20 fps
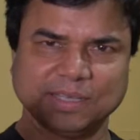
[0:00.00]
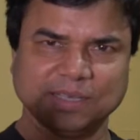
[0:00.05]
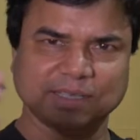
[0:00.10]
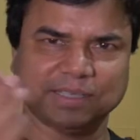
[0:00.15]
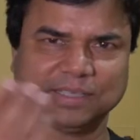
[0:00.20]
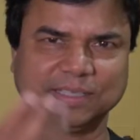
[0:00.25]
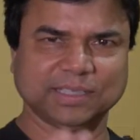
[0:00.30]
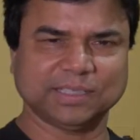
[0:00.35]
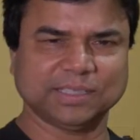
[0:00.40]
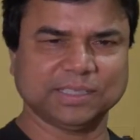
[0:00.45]

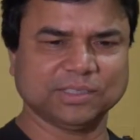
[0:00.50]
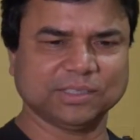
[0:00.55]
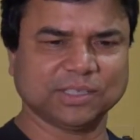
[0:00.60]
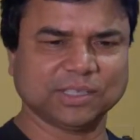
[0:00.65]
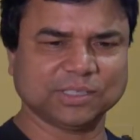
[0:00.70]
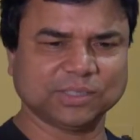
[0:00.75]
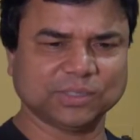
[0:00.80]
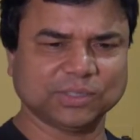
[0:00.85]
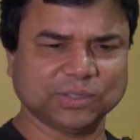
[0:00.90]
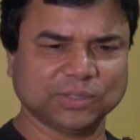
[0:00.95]
this is
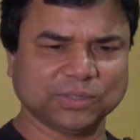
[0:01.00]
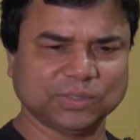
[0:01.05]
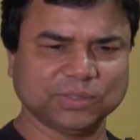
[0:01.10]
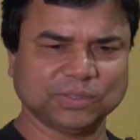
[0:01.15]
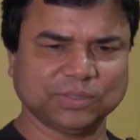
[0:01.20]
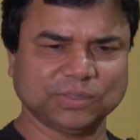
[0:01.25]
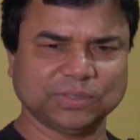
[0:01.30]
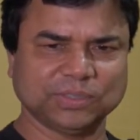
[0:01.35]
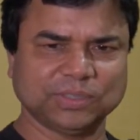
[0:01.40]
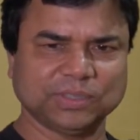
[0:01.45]

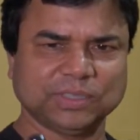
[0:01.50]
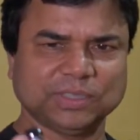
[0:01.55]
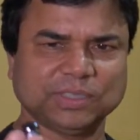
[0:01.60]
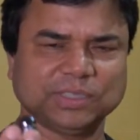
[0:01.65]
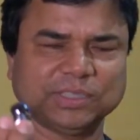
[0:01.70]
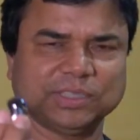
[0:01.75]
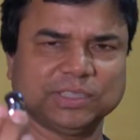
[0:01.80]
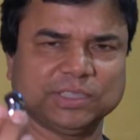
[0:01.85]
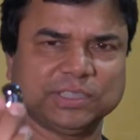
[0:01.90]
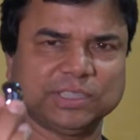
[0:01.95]
also
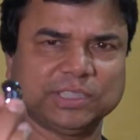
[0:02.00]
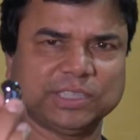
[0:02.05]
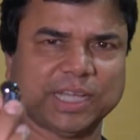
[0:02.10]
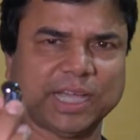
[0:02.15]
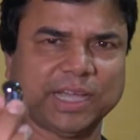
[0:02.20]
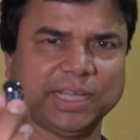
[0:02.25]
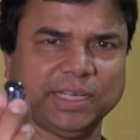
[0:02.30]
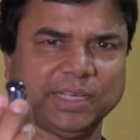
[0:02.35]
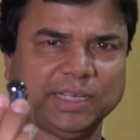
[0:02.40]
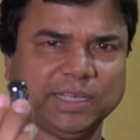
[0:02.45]

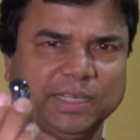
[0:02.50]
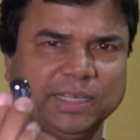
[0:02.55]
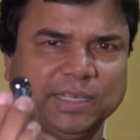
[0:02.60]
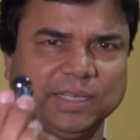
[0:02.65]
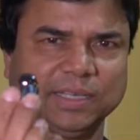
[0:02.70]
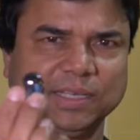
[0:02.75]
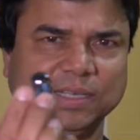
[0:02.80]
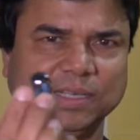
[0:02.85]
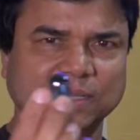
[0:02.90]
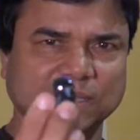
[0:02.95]

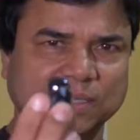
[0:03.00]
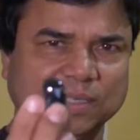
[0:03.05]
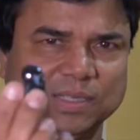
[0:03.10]
shiny,